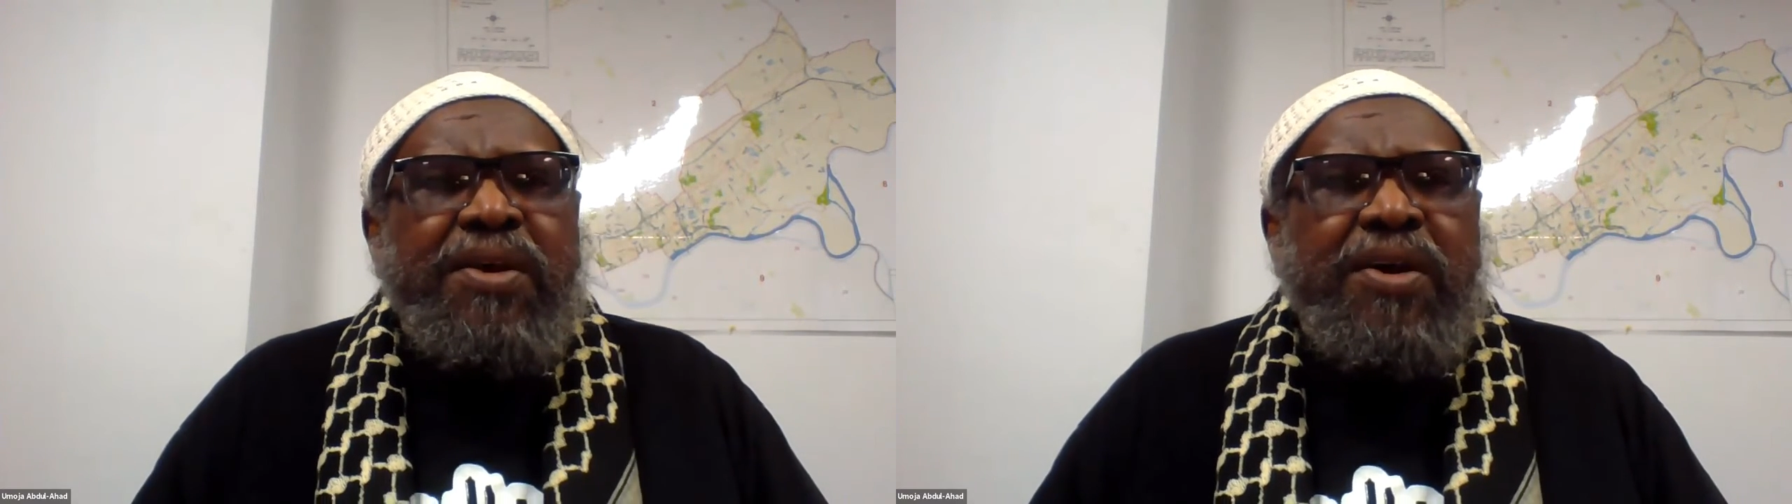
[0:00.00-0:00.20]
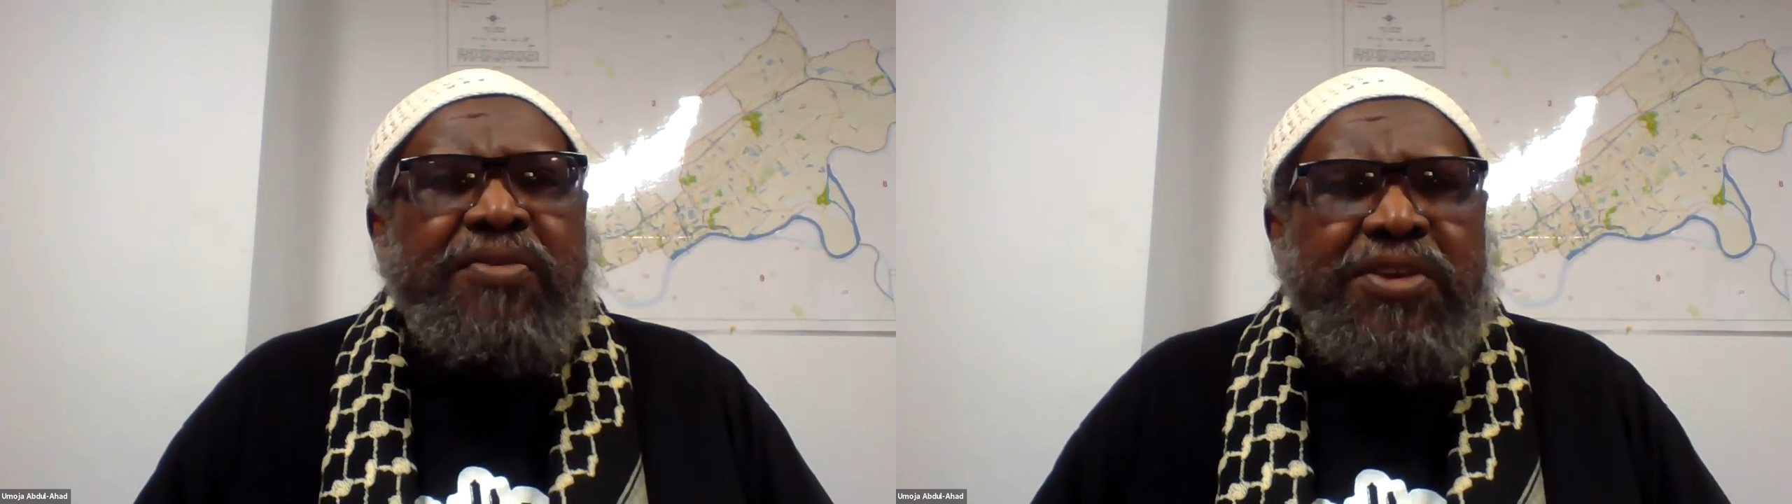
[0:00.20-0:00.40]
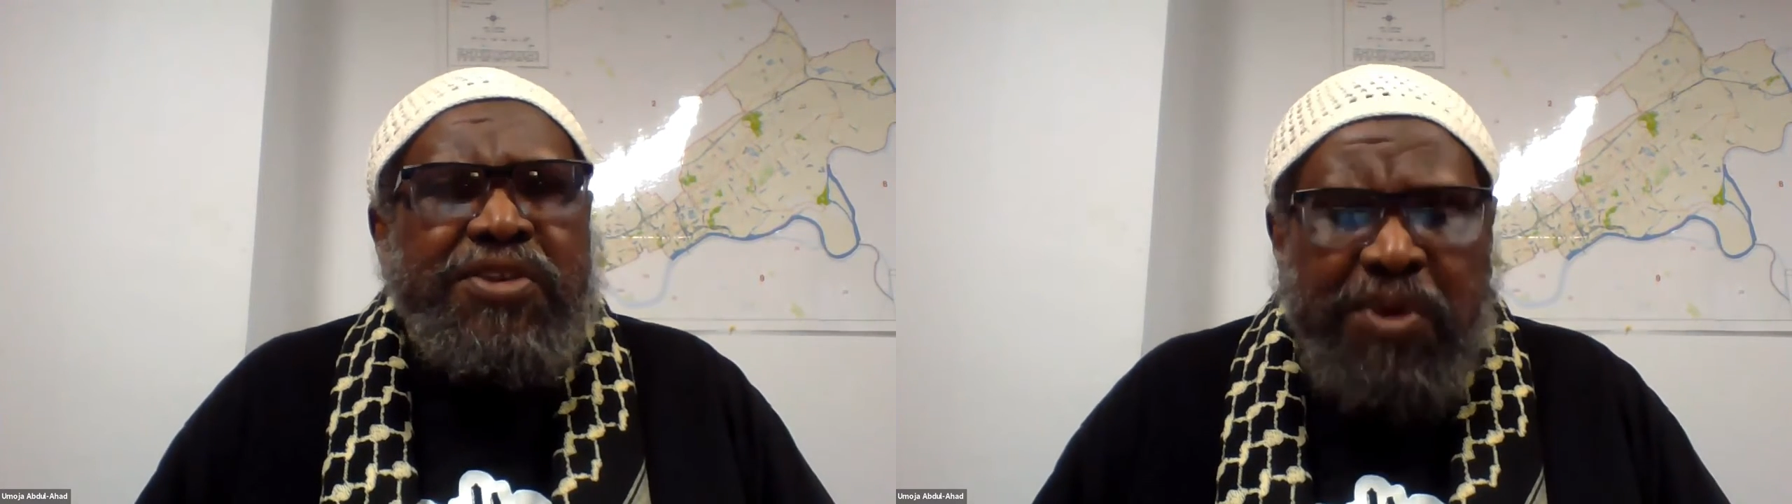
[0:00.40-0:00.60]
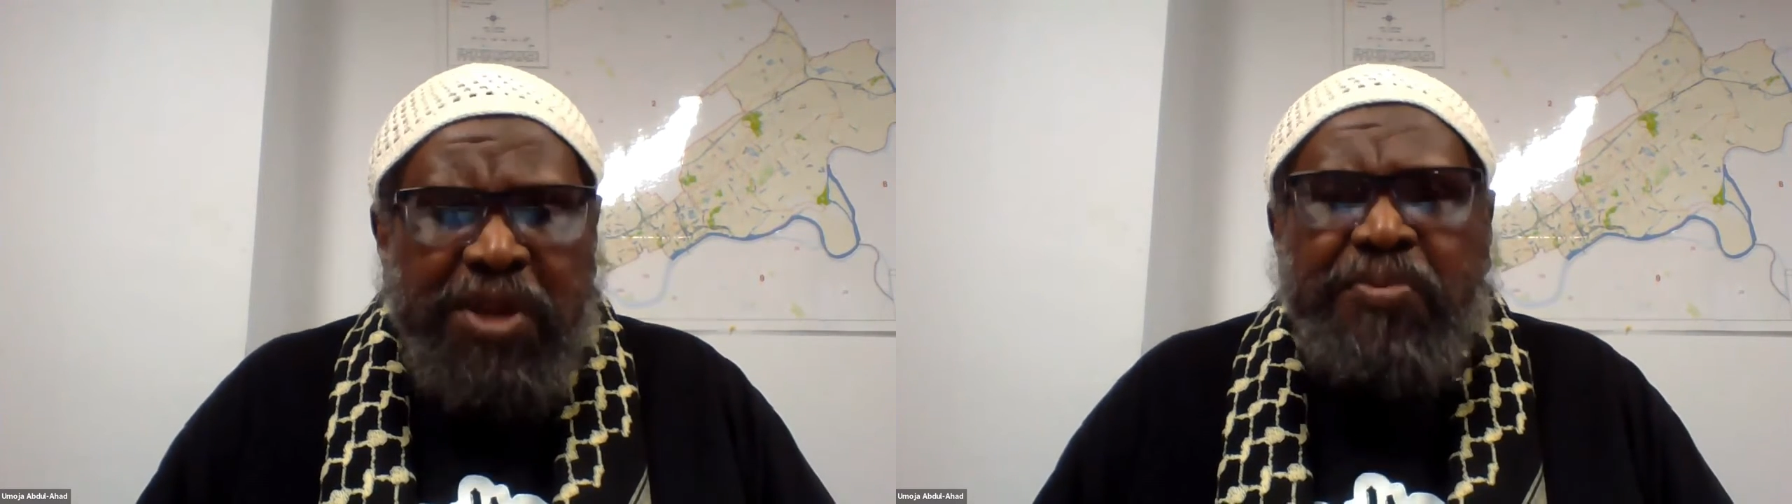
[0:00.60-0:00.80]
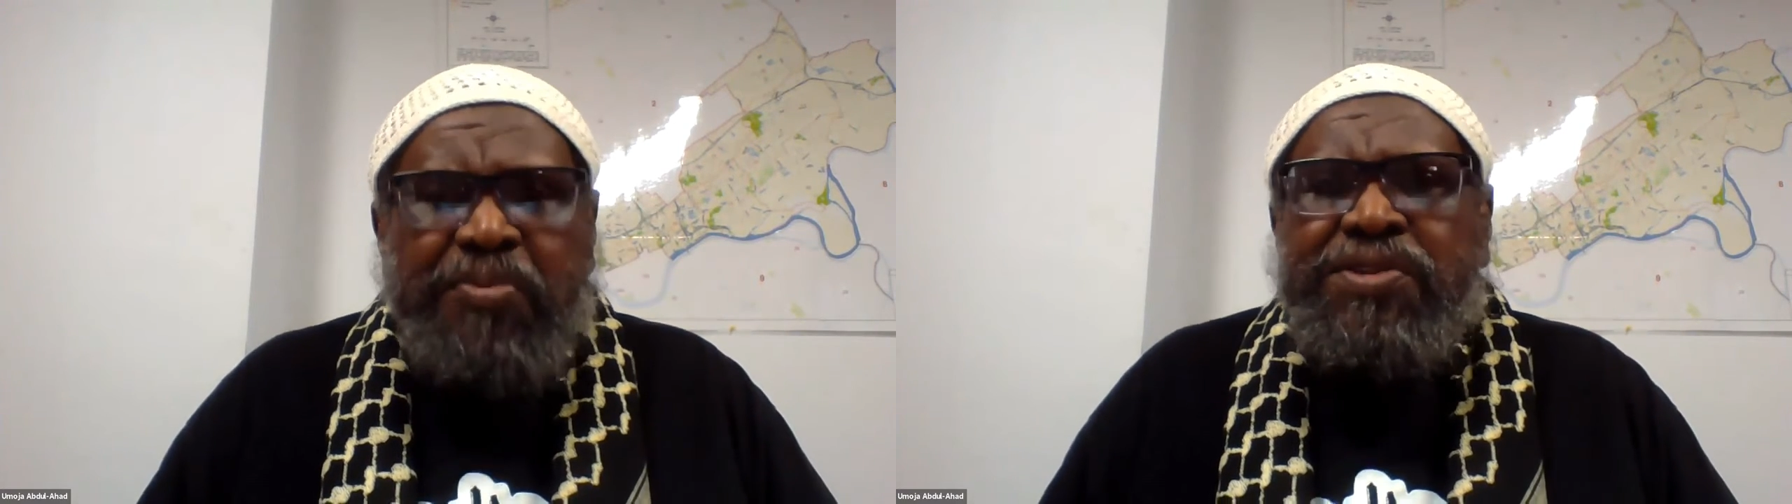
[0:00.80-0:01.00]
I think she
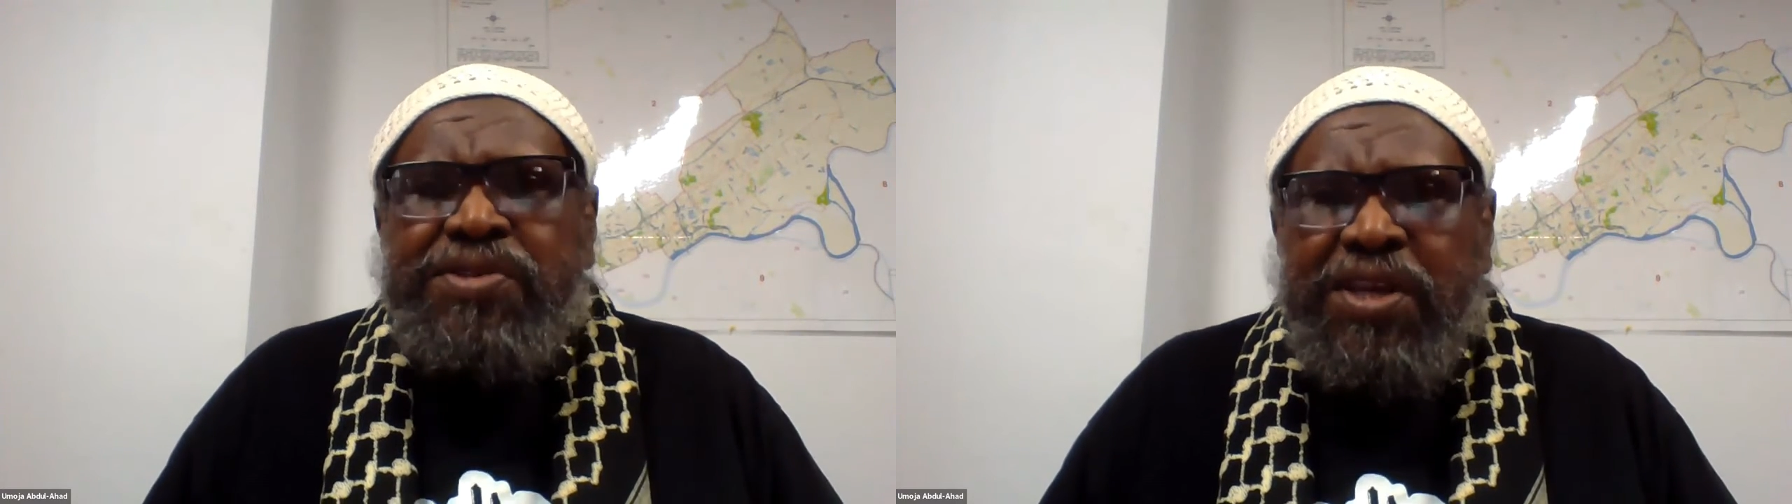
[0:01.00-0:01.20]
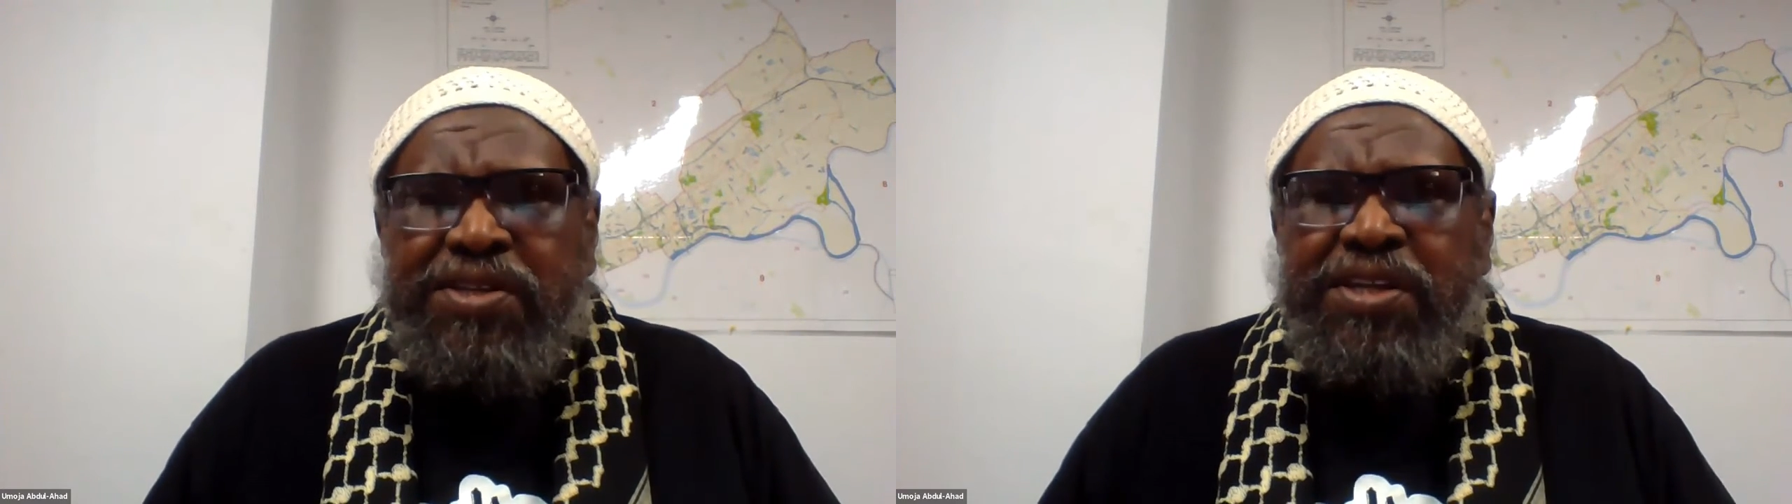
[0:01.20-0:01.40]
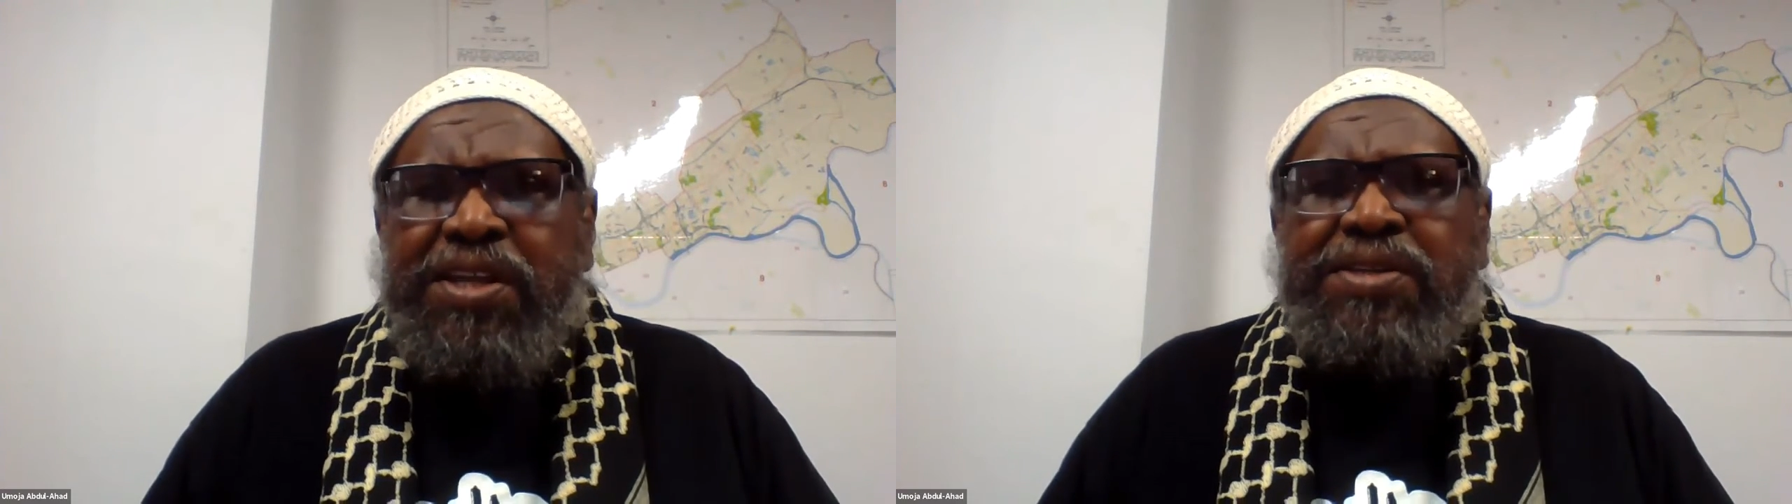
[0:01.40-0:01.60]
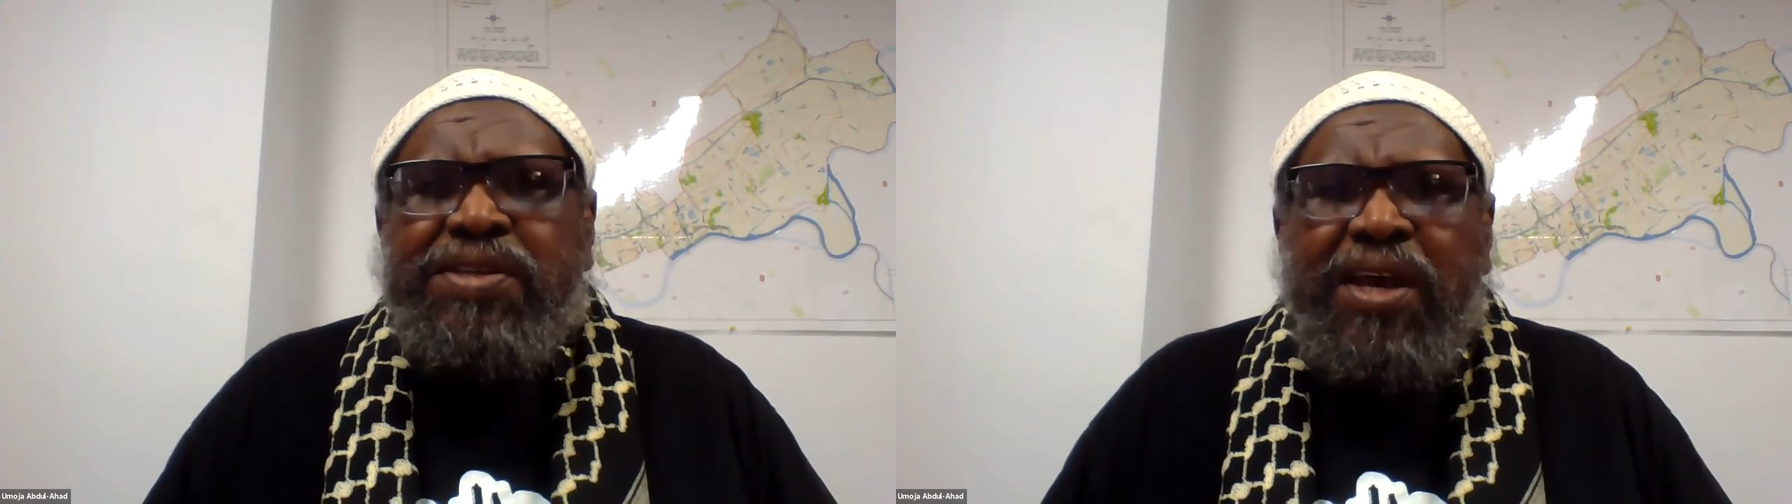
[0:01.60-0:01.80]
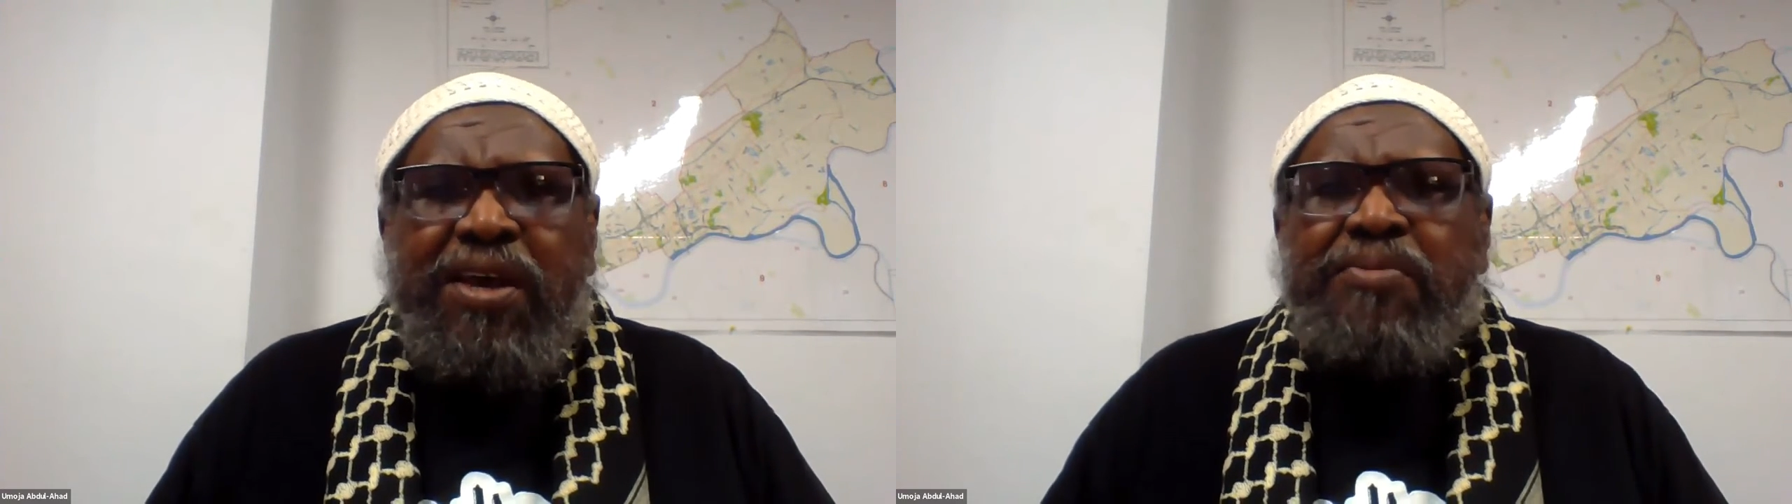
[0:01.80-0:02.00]
made a presentation at that
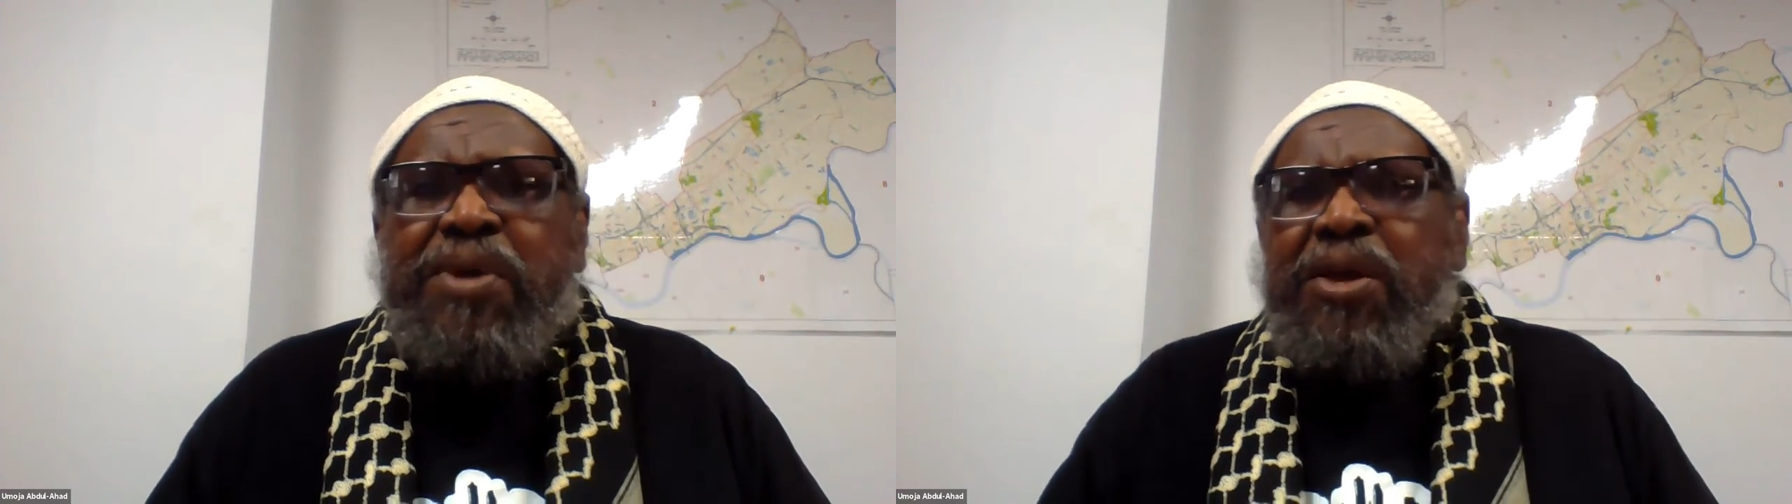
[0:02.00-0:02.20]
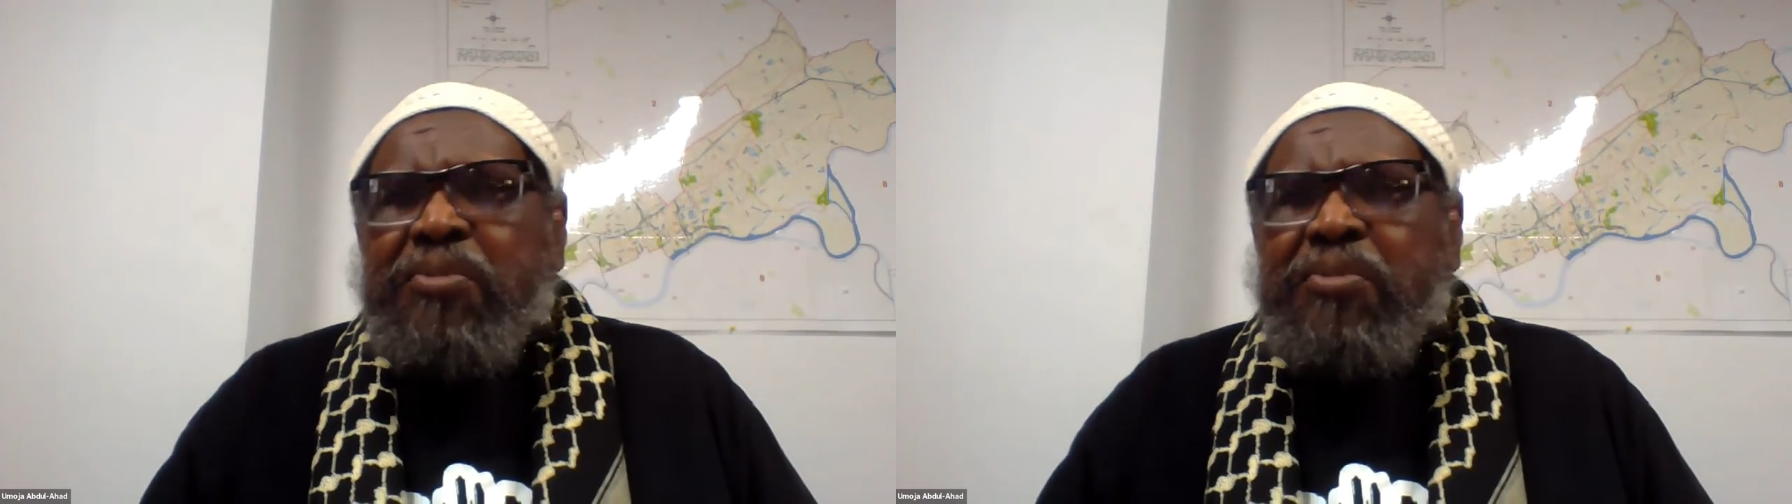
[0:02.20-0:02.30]
time.